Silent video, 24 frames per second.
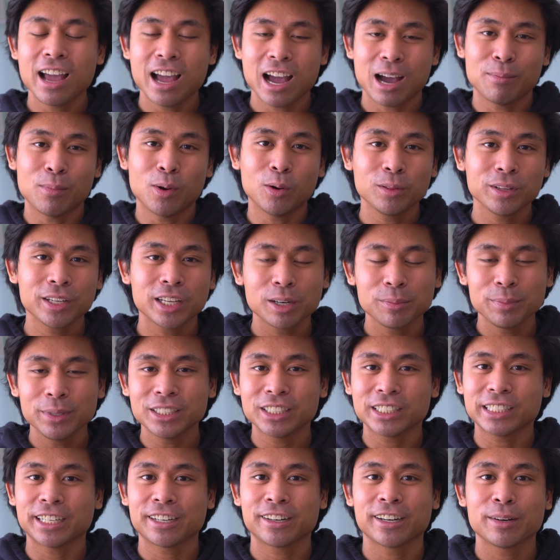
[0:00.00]
I'm only going to be
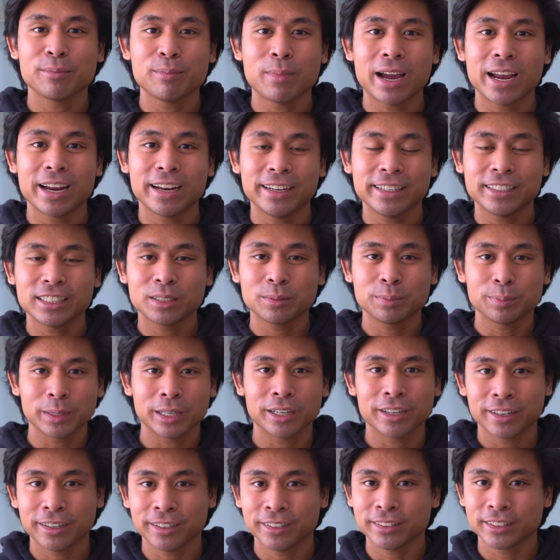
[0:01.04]
sharing my
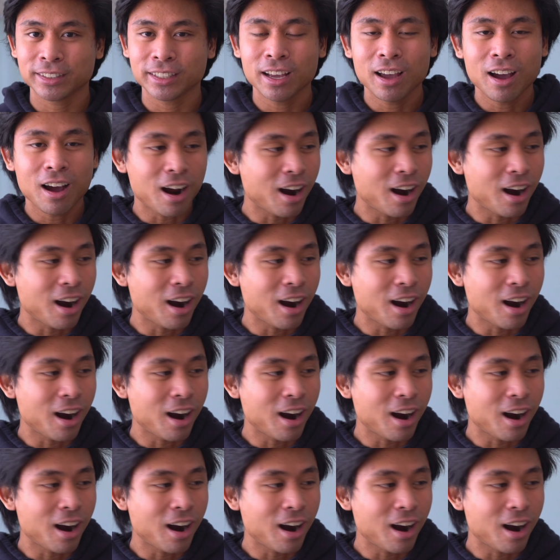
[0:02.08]
experience,